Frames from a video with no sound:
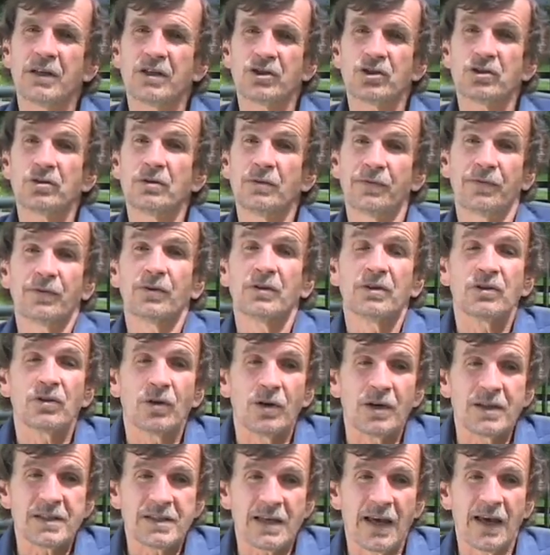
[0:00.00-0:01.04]
issue for
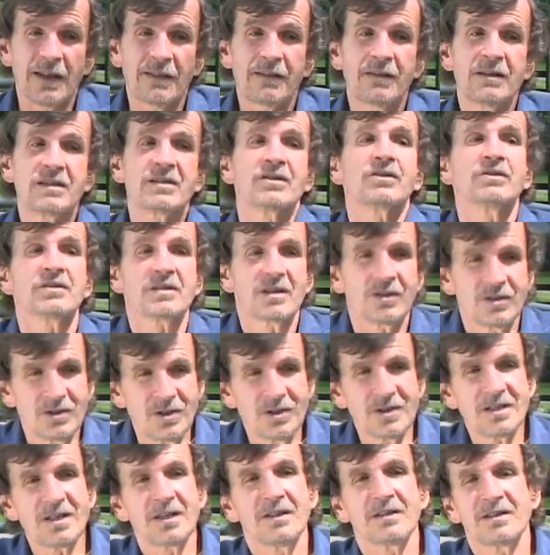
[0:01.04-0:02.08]
endurance athletes because they're
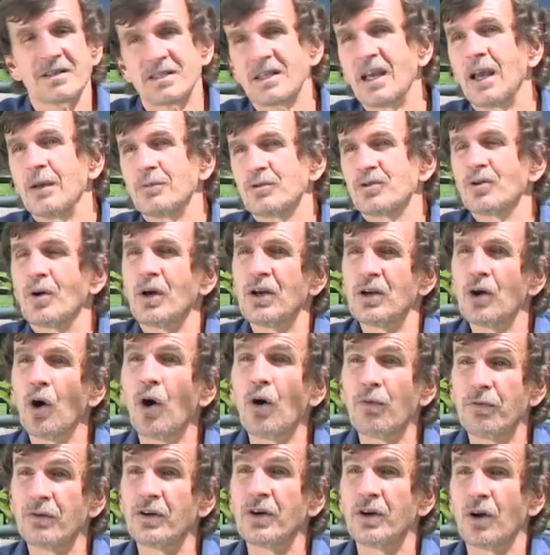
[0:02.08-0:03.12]
using the same joint
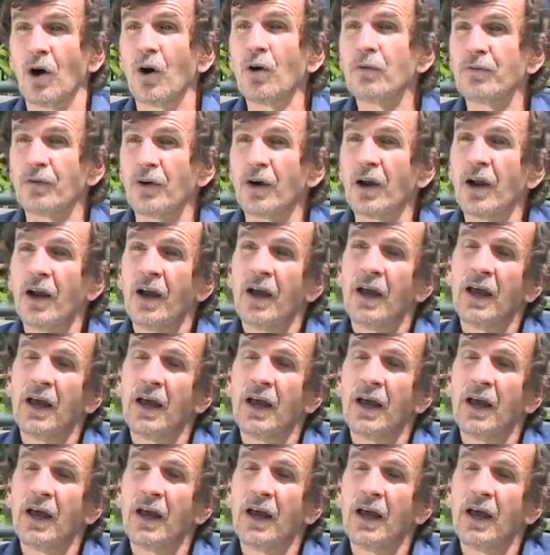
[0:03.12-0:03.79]
over and over.